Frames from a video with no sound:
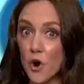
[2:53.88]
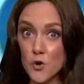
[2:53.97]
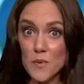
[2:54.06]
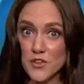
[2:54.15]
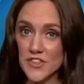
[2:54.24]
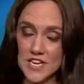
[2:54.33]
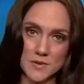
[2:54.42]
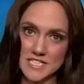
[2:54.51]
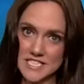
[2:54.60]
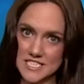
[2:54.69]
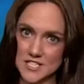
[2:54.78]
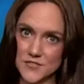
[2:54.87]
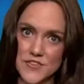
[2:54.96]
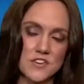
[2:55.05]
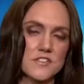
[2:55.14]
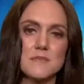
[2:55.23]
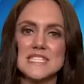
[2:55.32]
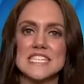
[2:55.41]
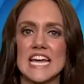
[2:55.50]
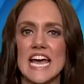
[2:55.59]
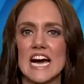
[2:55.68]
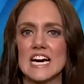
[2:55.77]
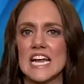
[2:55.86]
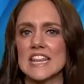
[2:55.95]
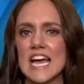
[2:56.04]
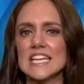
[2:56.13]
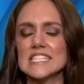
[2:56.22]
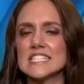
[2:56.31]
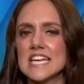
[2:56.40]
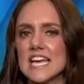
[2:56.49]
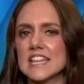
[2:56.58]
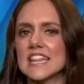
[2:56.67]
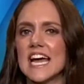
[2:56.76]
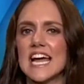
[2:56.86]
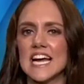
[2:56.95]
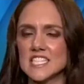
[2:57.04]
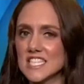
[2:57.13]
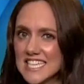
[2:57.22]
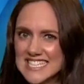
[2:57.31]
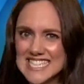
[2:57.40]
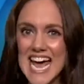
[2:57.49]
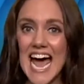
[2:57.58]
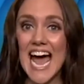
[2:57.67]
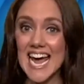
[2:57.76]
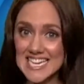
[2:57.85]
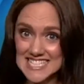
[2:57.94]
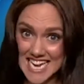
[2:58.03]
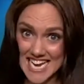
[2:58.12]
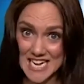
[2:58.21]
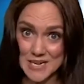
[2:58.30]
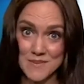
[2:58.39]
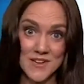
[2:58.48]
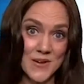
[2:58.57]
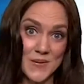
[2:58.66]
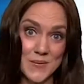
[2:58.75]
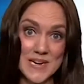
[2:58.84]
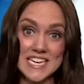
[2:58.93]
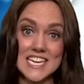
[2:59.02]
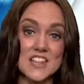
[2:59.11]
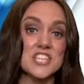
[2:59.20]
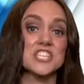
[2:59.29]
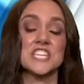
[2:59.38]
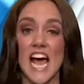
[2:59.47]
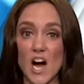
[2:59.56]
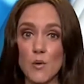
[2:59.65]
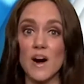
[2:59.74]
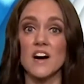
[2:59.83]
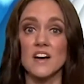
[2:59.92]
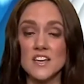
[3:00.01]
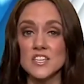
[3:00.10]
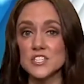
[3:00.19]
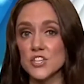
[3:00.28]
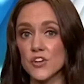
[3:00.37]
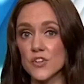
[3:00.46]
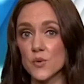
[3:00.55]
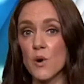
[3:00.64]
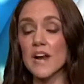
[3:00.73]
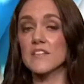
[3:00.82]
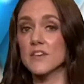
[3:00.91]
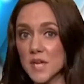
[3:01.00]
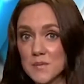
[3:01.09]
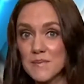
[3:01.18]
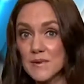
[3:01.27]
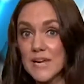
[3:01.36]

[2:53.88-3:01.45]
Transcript: FOMO thing, which is the fear of missing out. And they said that they actually tag team when each other shower so that one of them can